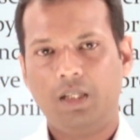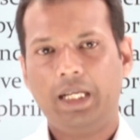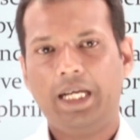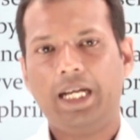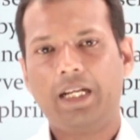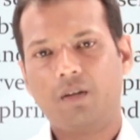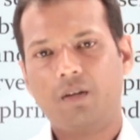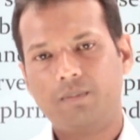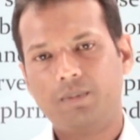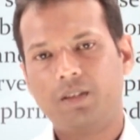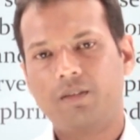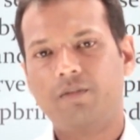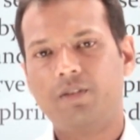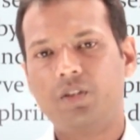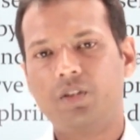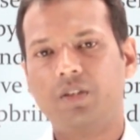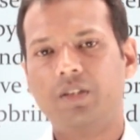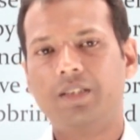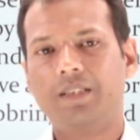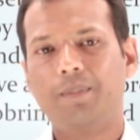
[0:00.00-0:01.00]
and
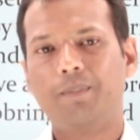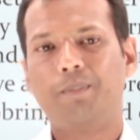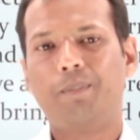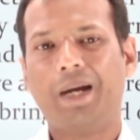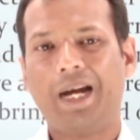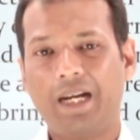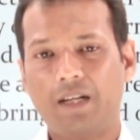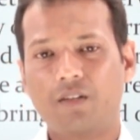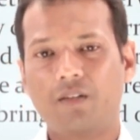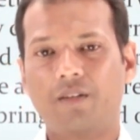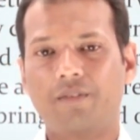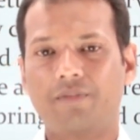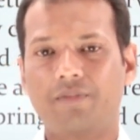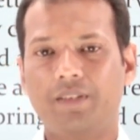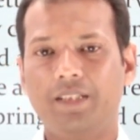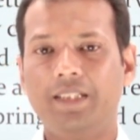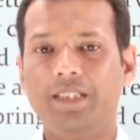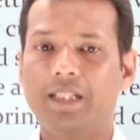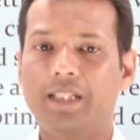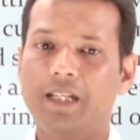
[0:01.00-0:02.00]
observation is a part of
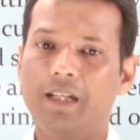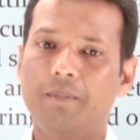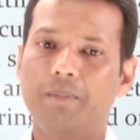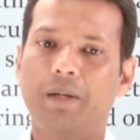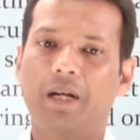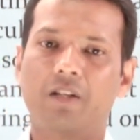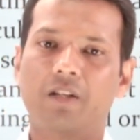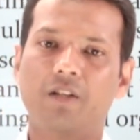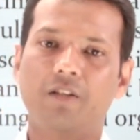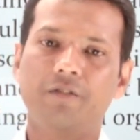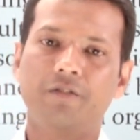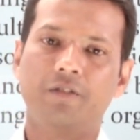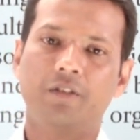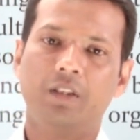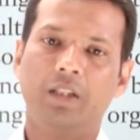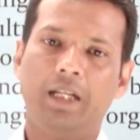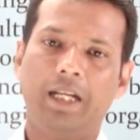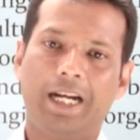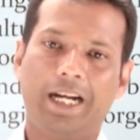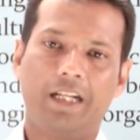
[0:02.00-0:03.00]
integral part of
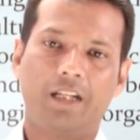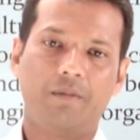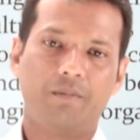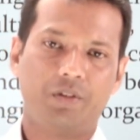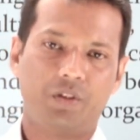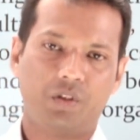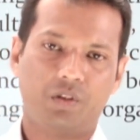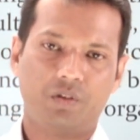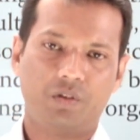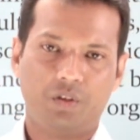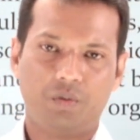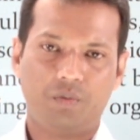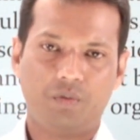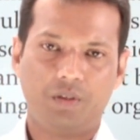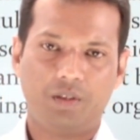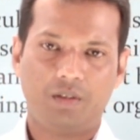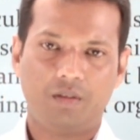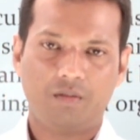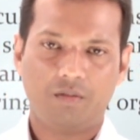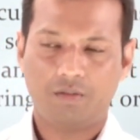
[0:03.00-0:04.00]
attribution theory.
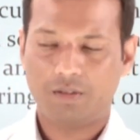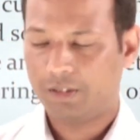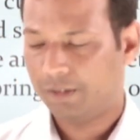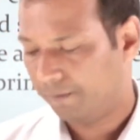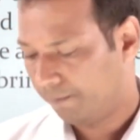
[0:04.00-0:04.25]
Okay,